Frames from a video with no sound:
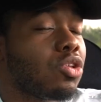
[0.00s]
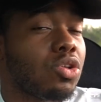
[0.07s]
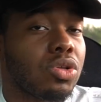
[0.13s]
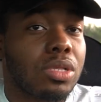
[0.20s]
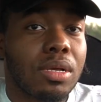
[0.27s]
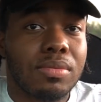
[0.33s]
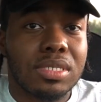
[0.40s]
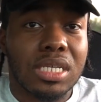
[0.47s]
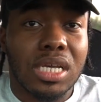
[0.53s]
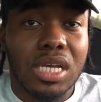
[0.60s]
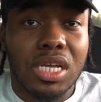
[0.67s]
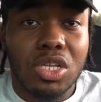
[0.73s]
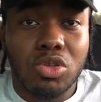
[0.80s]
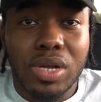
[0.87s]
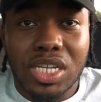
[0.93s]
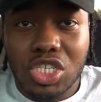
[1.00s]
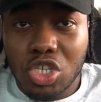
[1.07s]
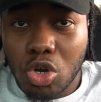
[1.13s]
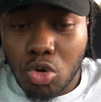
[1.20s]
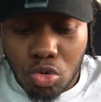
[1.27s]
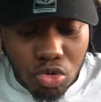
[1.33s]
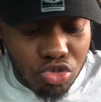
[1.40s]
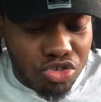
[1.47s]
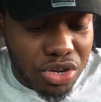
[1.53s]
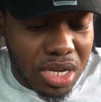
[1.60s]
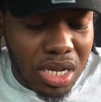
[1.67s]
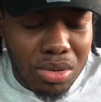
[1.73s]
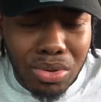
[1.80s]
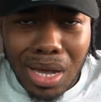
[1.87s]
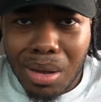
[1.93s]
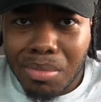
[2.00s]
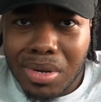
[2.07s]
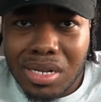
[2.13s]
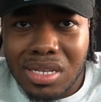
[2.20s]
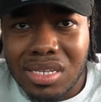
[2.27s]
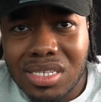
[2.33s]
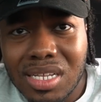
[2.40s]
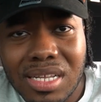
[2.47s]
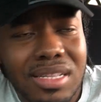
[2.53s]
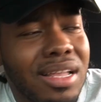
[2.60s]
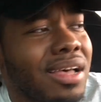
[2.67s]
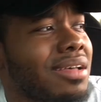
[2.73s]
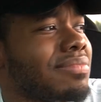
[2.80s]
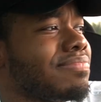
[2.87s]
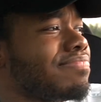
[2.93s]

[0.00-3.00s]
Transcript: You know what I'm saying? You got your own crib. You got money, shit like that.